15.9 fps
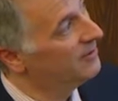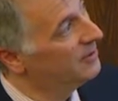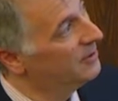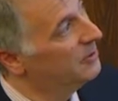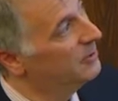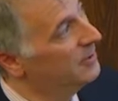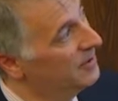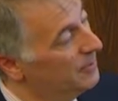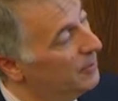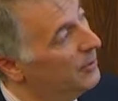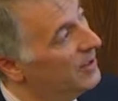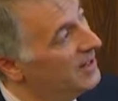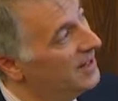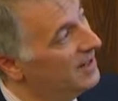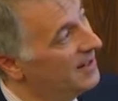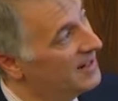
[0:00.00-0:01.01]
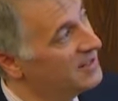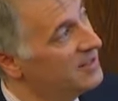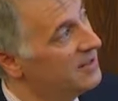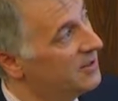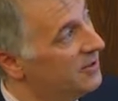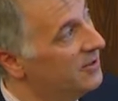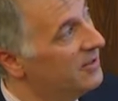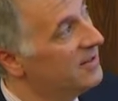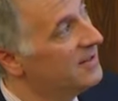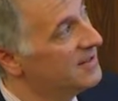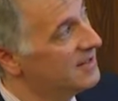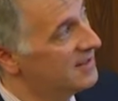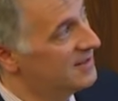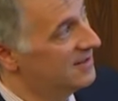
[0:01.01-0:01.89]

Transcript: flow in the brain actually occurred in the